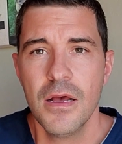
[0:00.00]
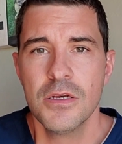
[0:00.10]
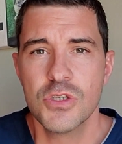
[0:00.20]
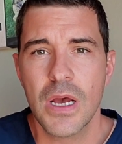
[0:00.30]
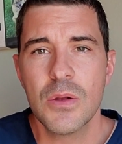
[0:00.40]

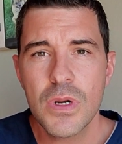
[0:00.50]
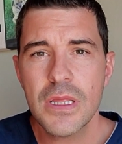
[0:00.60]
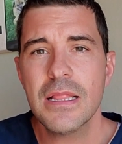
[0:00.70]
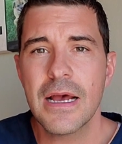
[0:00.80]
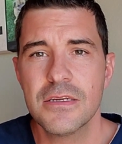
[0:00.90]
So I
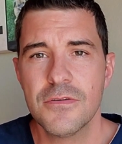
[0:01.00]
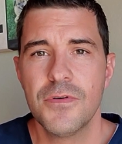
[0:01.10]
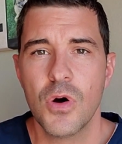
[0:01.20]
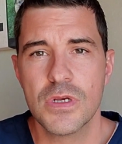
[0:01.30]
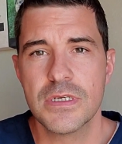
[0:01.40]
really like to
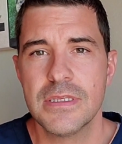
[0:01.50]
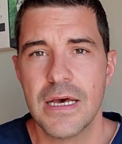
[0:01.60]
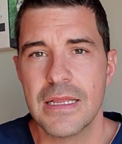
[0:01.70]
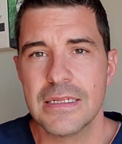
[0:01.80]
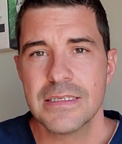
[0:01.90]
focus
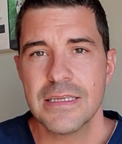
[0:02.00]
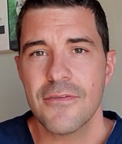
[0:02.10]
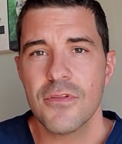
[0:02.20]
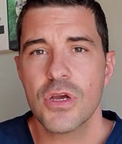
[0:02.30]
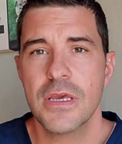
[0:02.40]
that instead
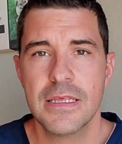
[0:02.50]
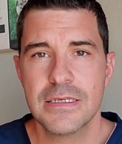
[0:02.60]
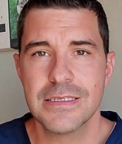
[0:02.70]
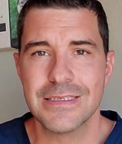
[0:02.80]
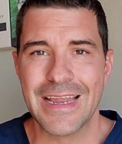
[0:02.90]
of looking
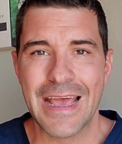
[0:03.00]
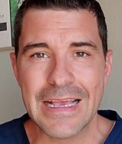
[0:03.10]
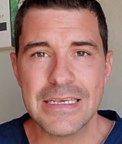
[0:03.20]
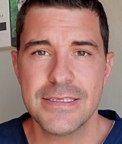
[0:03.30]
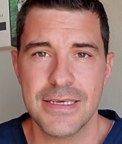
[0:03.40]
this as an
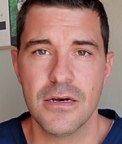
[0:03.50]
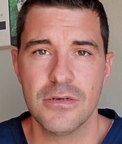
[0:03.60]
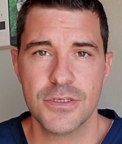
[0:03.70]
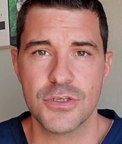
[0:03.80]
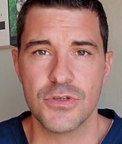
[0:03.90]
ACL
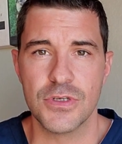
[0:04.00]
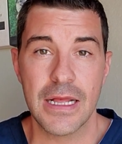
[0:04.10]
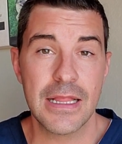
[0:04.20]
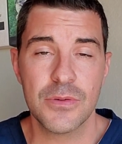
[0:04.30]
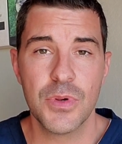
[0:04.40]
surgery, I
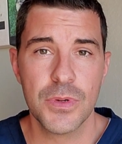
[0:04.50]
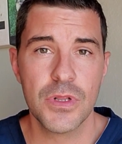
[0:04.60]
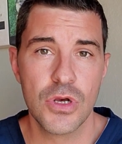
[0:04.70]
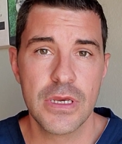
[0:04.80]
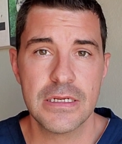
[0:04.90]
like people to
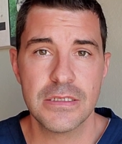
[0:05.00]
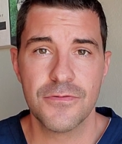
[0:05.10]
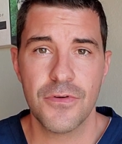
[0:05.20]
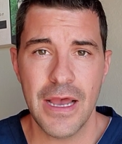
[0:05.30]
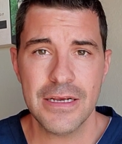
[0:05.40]
look at it as a
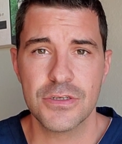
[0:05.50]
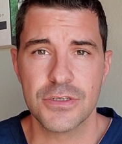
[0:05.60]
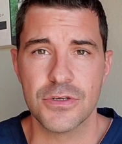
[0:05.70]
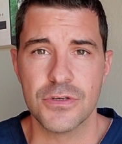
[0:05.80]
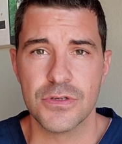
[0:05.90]
fracture
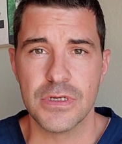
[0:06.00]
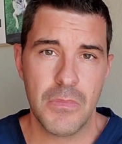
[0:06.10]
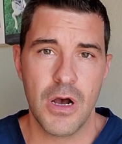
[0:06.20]
surgery.